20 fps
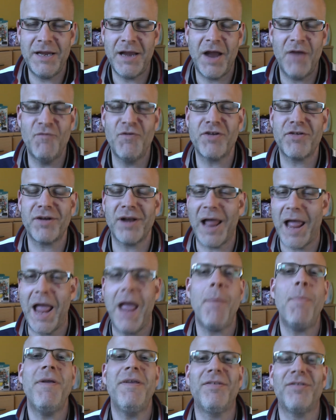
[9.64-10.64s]
original
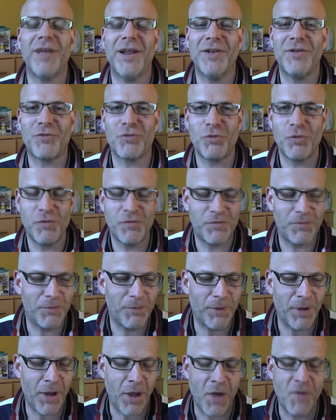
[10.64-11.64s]
epicenter
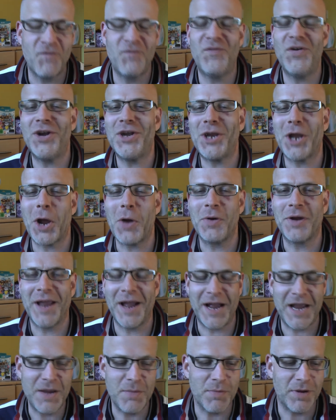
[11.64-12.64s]
of video
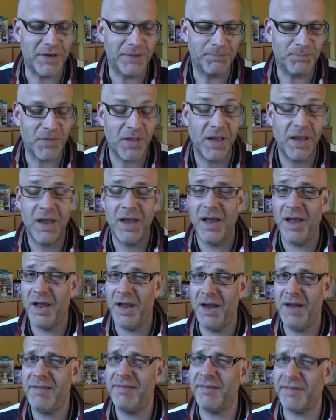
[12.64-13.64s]
gaming. It's